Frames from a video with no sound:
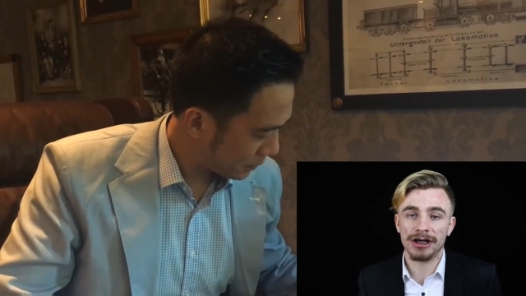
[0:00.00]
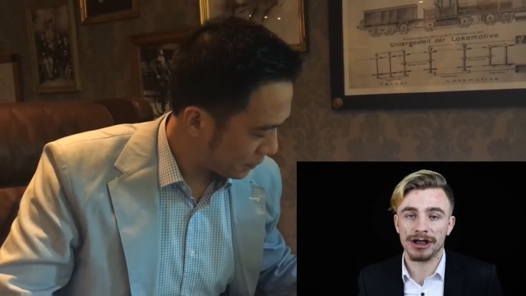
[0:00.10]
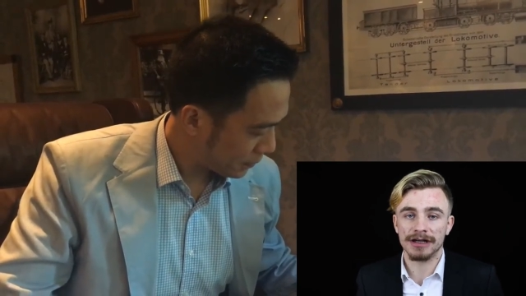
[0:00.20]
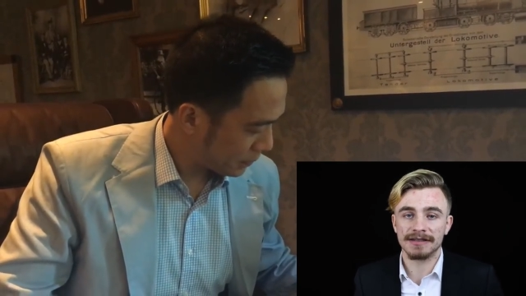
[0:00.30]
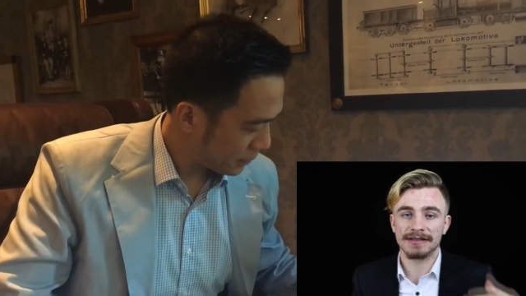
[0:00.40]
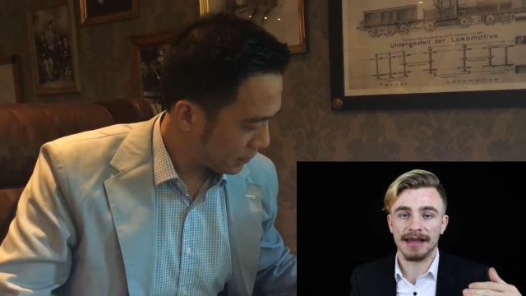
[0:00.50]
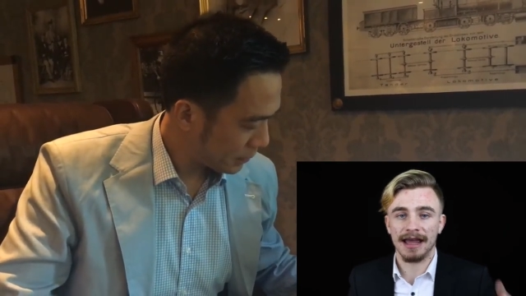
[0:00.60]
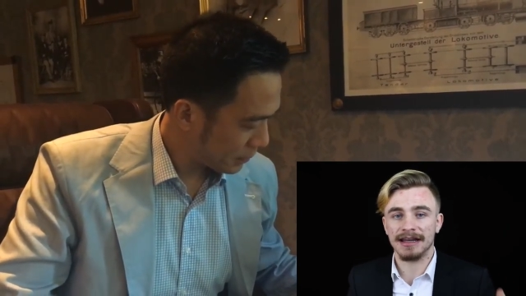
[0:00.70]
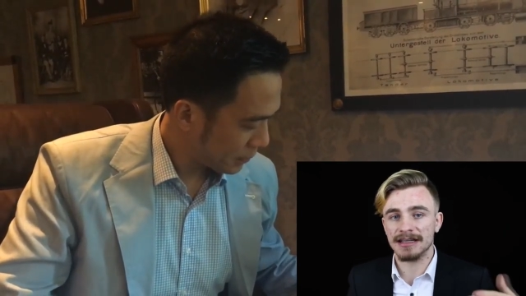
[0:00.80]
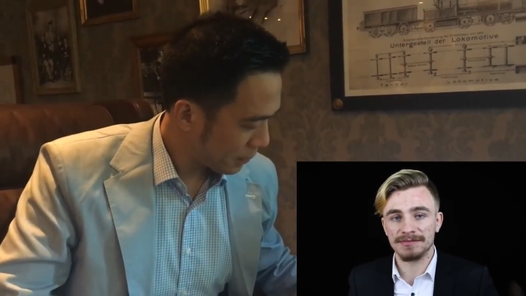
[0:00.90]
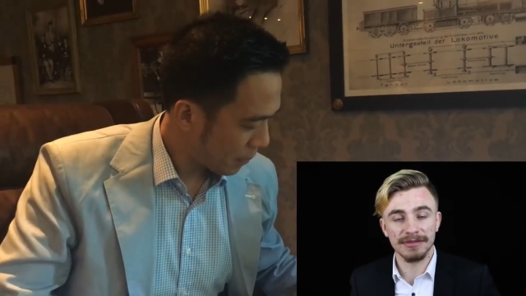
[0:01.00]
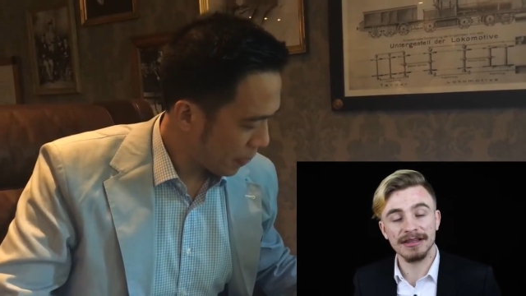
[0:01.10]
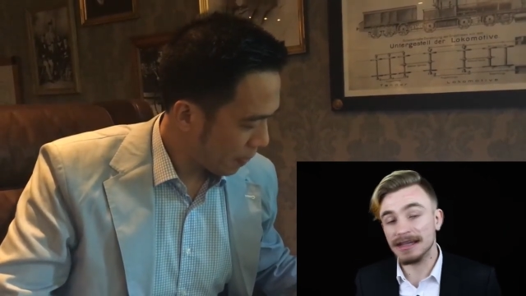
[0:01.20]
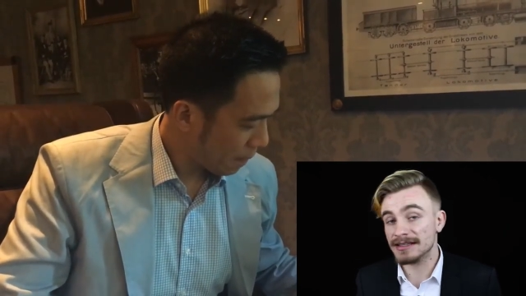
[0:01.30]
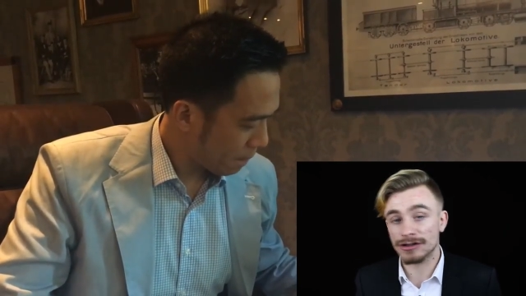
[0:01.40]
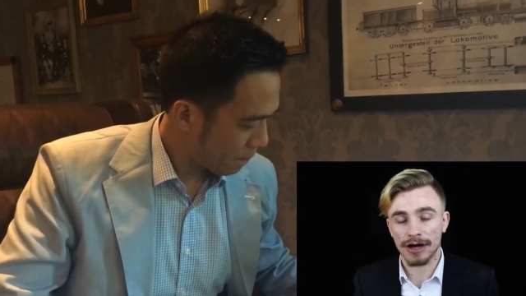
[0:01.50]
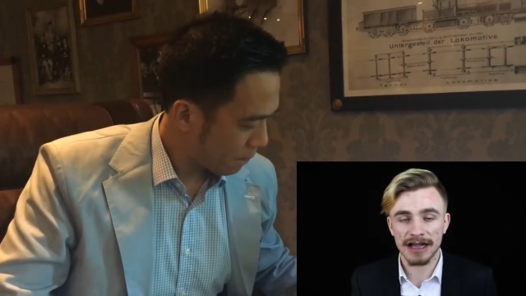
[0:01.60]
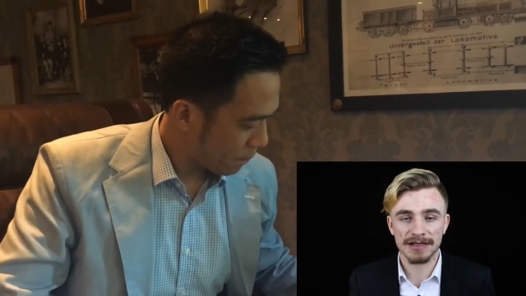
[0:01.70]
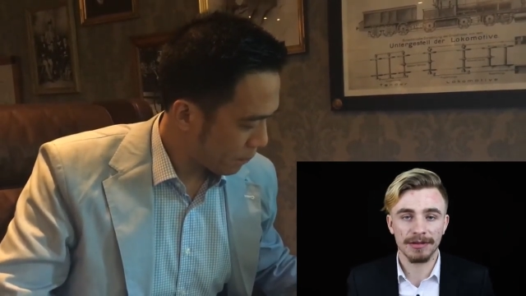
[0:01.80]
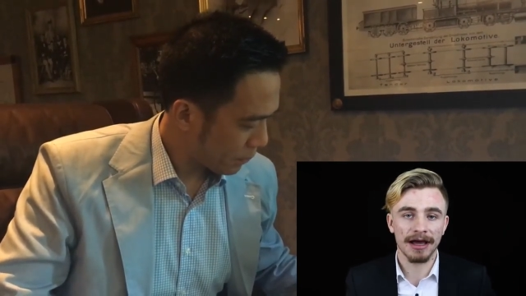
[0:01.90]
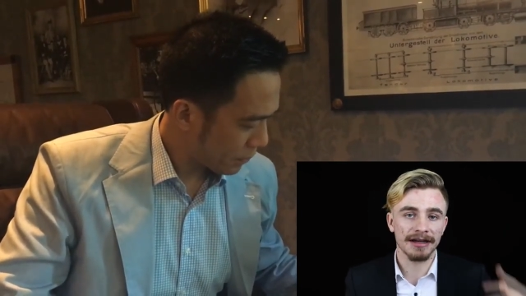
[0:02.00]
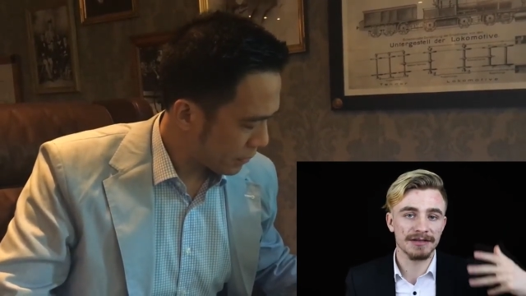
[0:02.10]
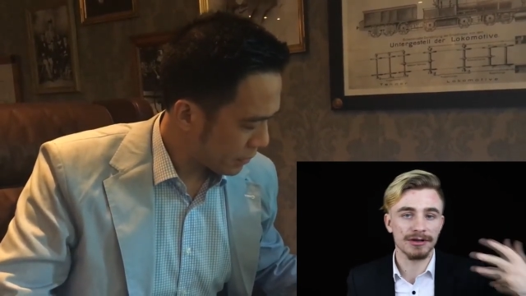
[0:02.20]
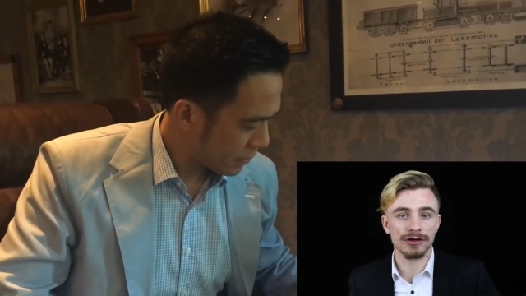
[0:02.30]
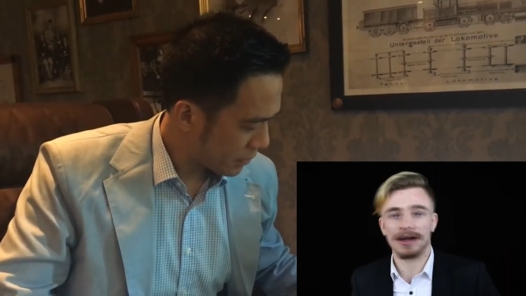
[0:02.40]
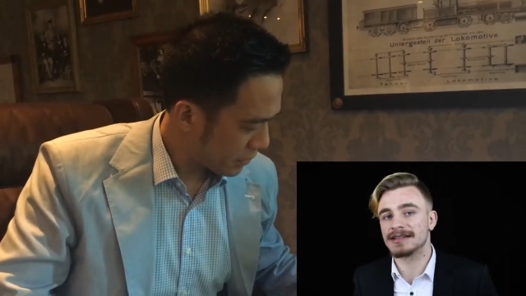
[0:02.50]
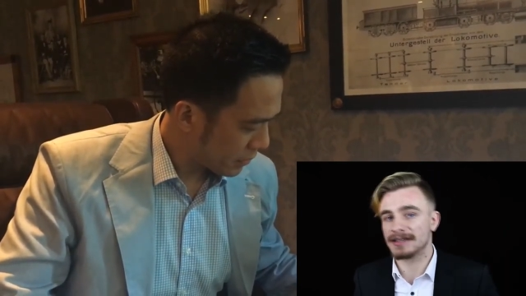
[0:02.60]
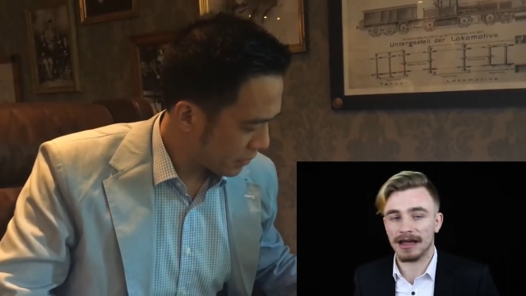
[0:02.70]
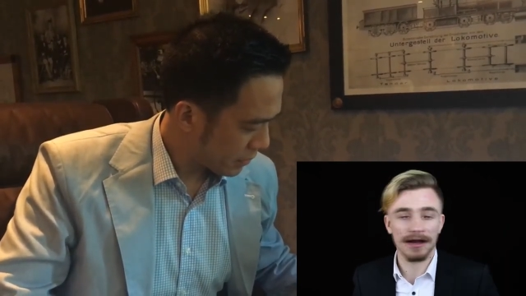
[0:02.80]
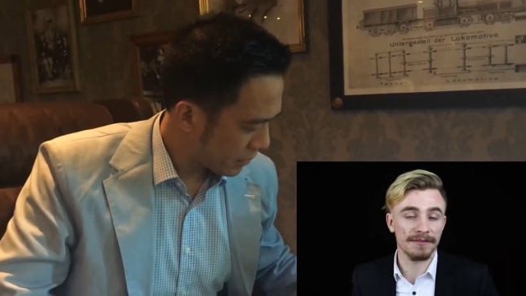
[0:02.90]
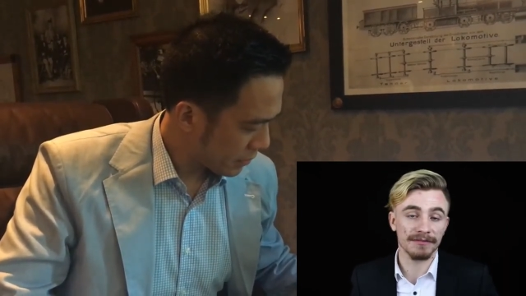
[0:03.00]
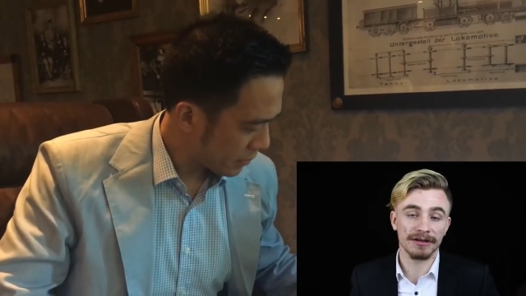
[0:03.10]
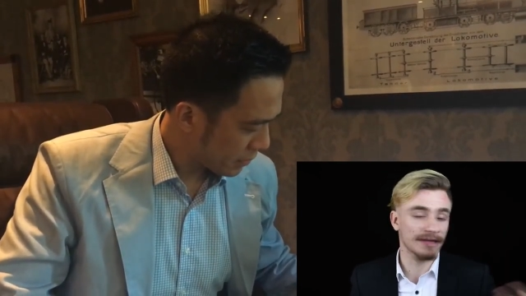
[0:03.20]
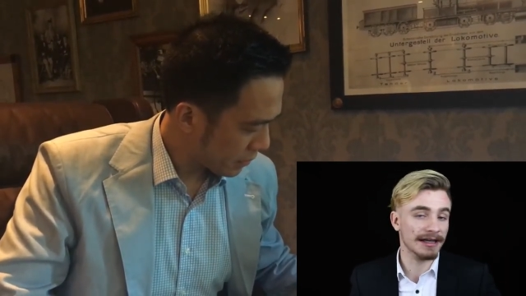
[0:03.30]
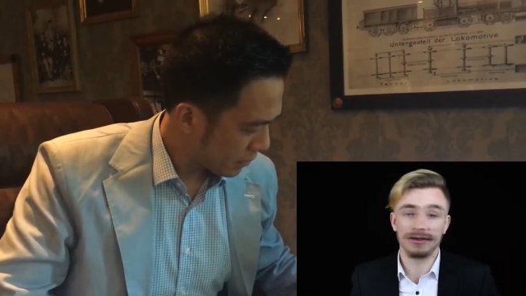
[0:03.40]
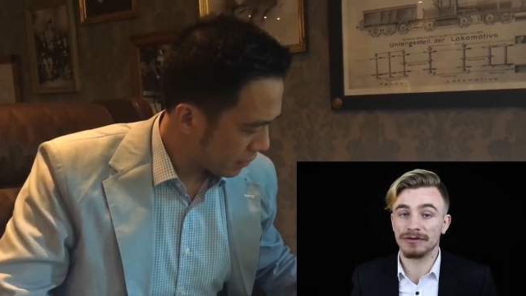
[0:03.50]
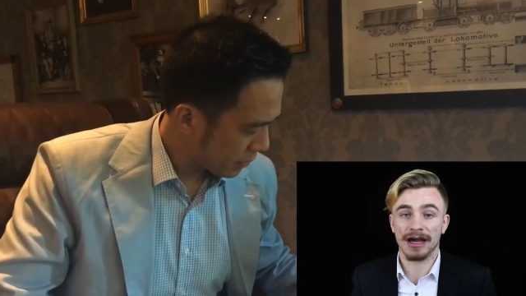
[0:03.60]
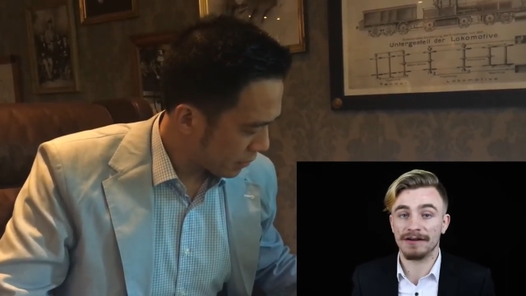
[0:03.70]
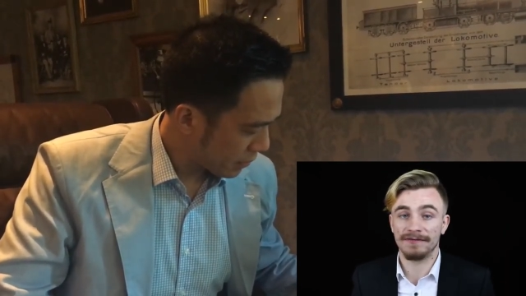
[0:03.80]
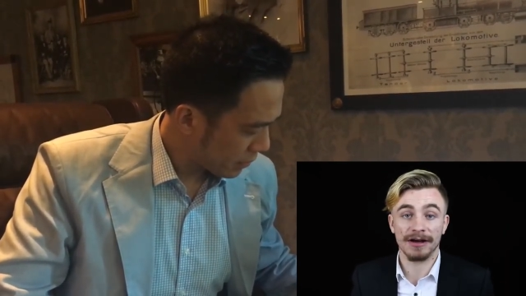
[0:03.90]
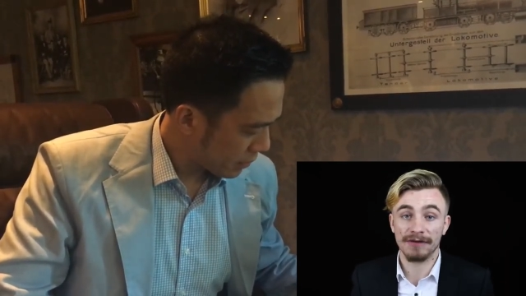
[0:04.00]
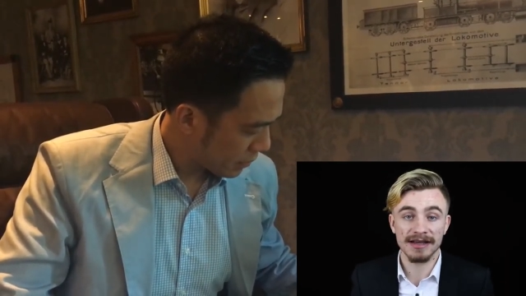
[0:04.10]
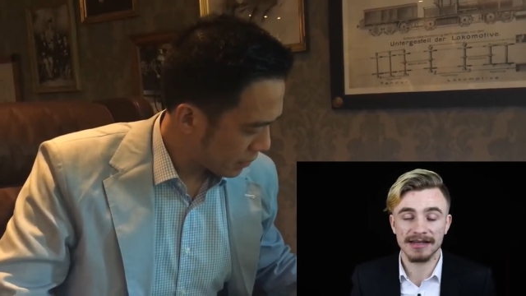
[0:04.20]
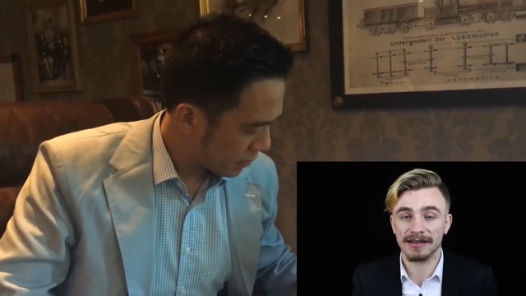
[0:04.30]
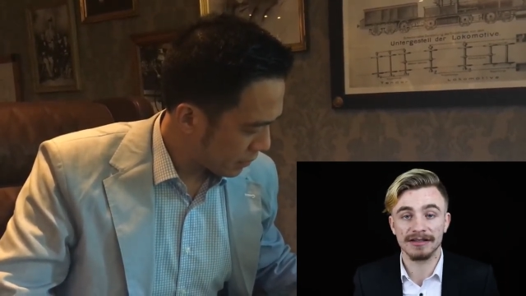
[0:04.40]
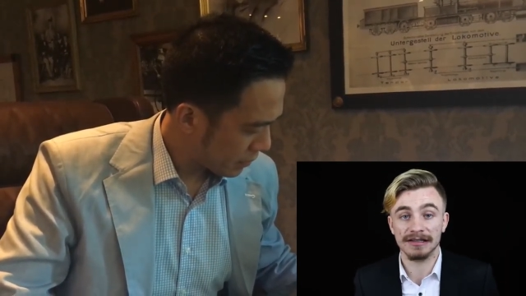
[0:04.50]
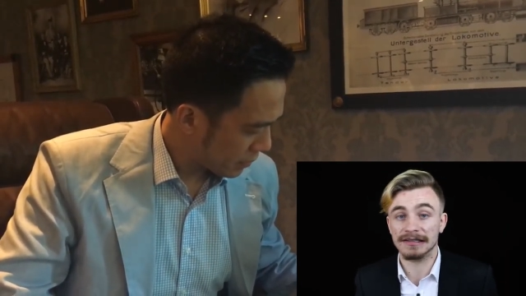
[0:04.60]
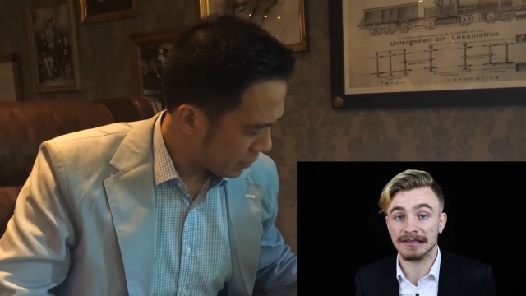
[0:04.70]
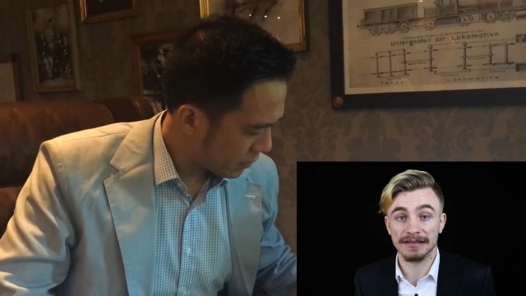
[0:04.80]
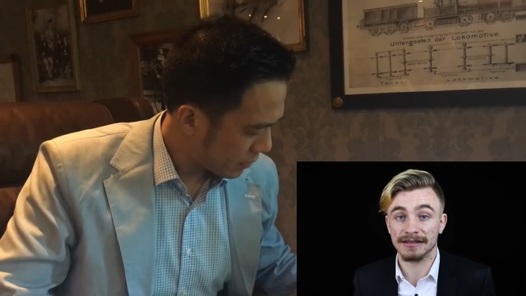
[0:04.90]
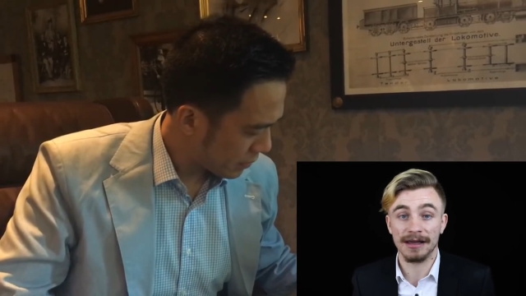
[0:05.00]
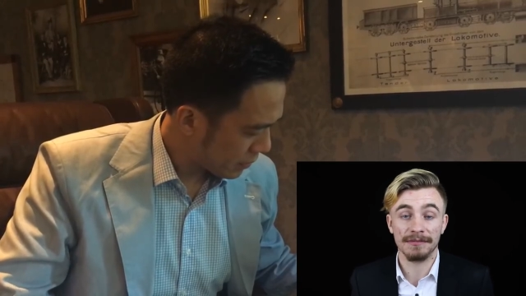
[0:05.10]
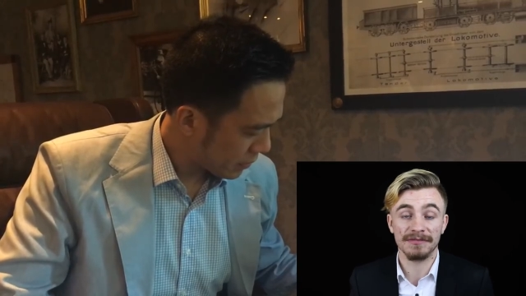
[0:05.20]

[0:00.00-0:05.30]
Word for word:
Speaker 1: patient and he needs a transplant. He's been trying to um, like do kind of fundraising to, to get